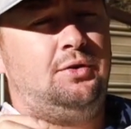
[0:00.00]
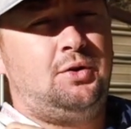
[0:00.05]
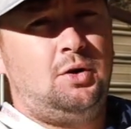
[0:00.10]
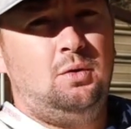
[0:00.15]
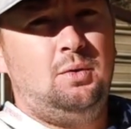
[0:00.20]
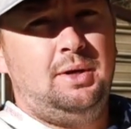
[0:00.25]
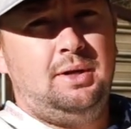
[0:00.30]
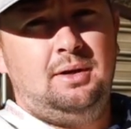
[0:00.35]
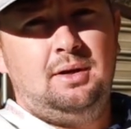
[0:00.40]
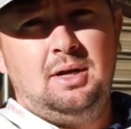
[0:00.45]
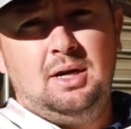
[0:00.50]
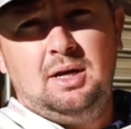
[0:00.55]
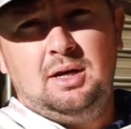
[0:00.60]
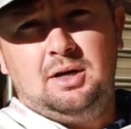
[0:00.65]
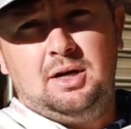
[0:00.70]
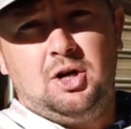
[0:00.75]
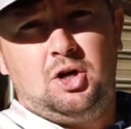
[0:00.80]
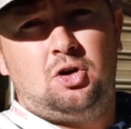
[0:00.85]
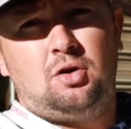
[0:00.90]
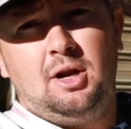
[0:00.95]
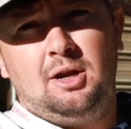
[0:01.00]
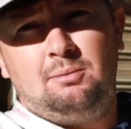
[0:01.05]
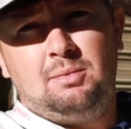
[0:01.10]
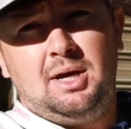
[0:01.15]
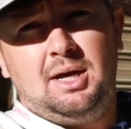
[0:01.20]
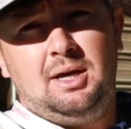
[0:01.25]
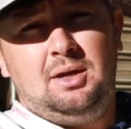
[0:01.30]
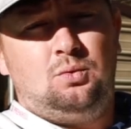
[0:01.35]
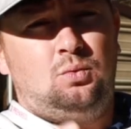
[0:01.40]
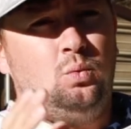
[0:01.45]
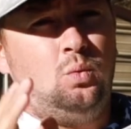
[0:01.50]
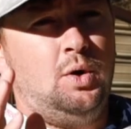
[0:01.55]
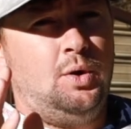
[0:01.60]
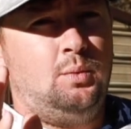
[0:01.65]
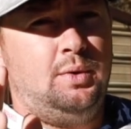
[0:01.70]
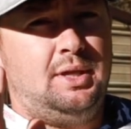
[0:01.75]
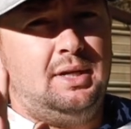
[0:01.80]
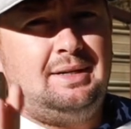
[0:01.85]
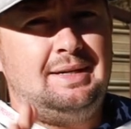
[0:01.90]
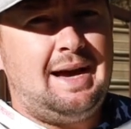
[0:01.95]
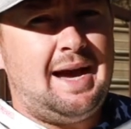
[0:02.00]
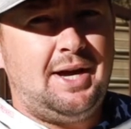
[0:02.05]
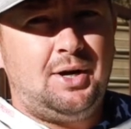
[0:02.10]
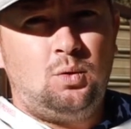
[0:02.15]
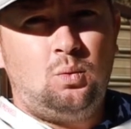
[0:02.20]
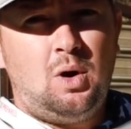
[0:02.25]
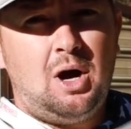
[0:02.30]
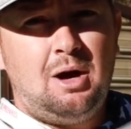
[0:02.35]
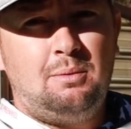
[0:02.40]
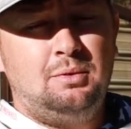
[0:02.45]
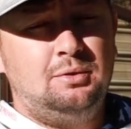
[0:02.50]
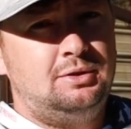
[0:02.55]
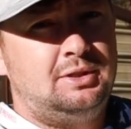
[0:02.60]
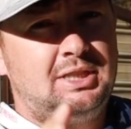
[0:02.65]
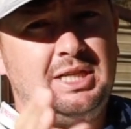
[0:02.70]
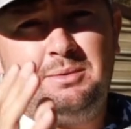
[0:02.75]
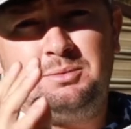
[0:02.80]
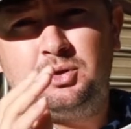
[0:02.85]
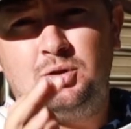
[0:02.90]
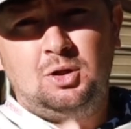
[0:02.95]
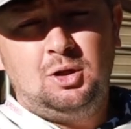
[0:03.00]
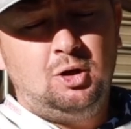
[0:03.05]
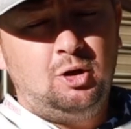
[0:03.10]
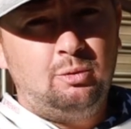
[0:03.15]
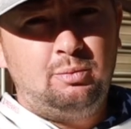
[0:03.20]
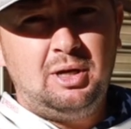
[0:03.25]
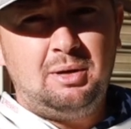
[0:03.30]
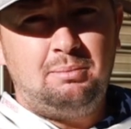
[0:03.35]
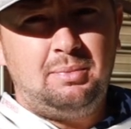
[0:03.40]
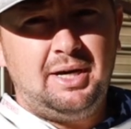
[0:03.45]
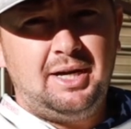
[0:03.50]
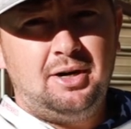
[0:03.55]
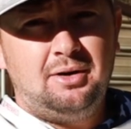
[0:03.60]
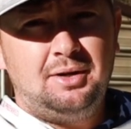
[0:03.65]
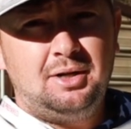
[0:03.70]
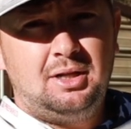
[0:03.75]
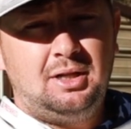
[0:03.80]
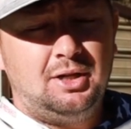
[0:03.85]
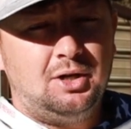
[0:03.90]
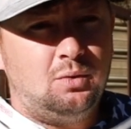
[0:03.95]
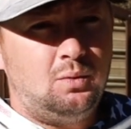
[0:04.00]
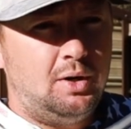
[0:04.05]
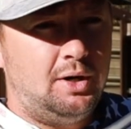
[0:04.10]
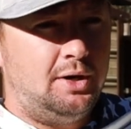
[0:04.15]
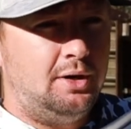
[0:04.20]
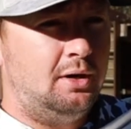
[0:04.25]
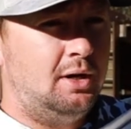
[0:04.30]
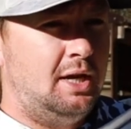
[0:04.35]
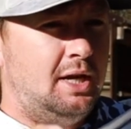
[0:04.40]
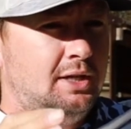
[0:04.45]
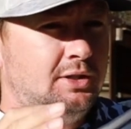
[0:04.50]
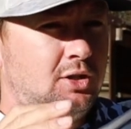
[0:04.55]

you're throwing a crankbait, one with a tighter wobble seems to do a little bit better in clear water.